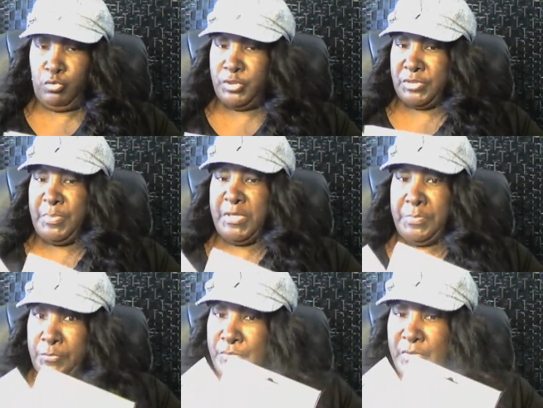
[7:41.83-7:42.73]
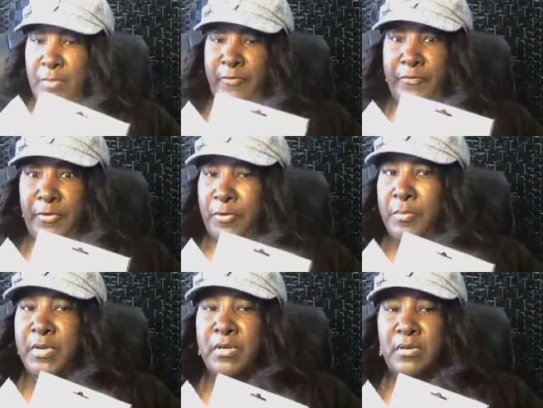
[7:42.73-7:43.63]
which people they prefer.
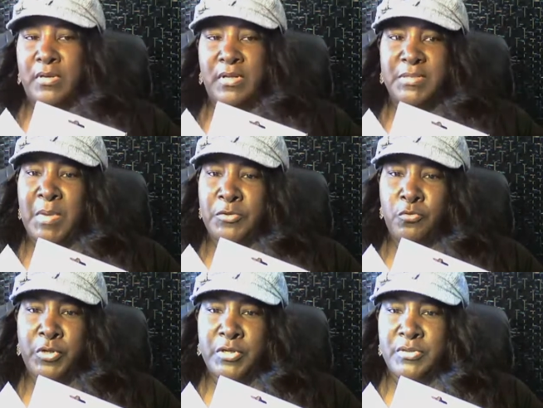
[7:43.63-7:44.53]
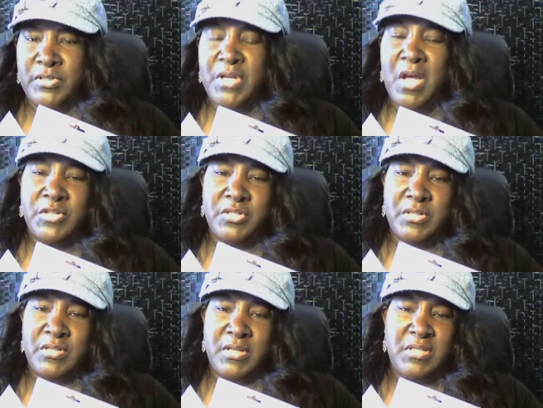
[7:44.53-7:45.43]
But it's my daughter
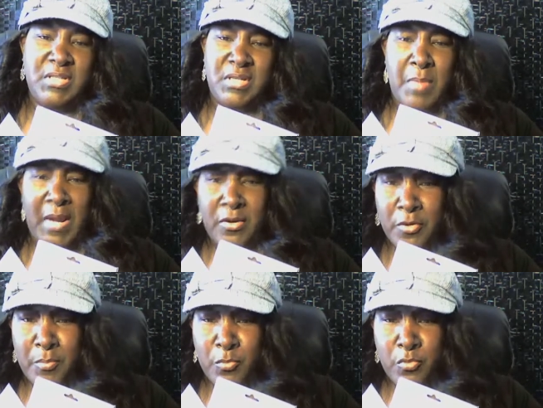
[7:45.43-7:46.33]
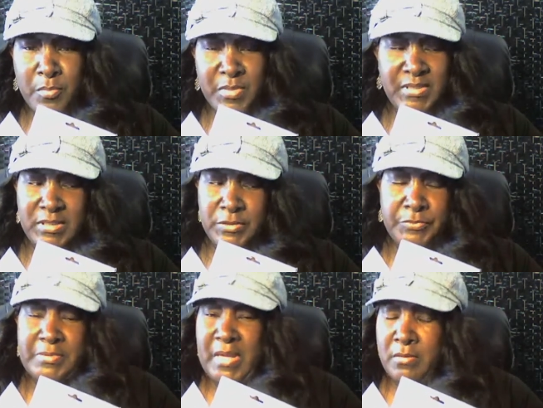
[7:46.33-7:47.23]
Natasha. They tend to bite her more
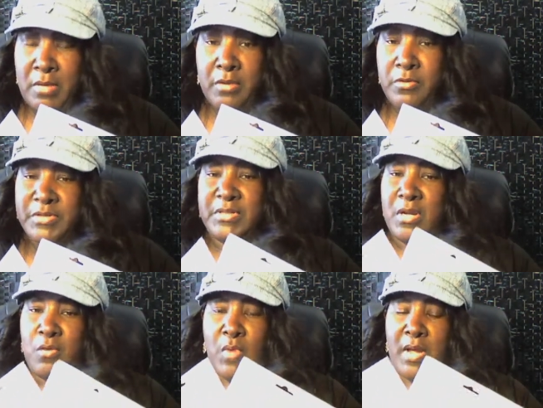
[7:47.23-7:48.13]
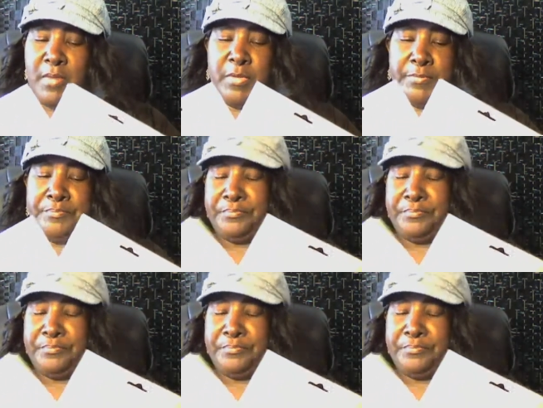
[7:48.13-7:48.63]
mosquitoes. I don't, I don't understand why, but